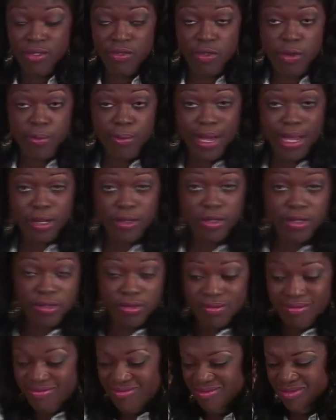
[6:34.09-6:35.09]
for about
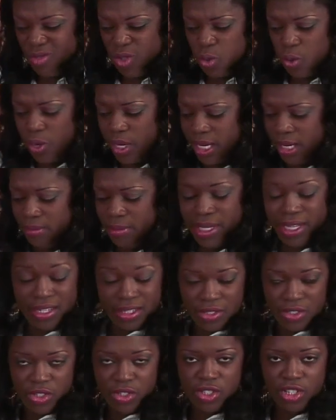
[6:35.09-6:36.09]
20
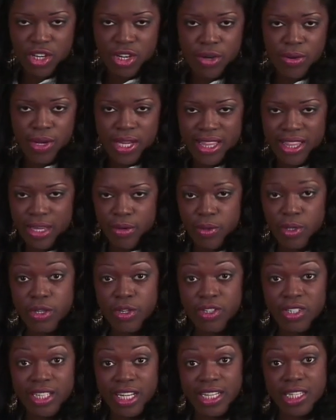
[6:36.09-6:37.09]
minutes or so, and then we're
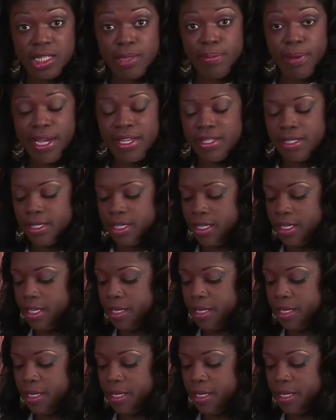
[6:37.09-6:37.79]
going to start spicing it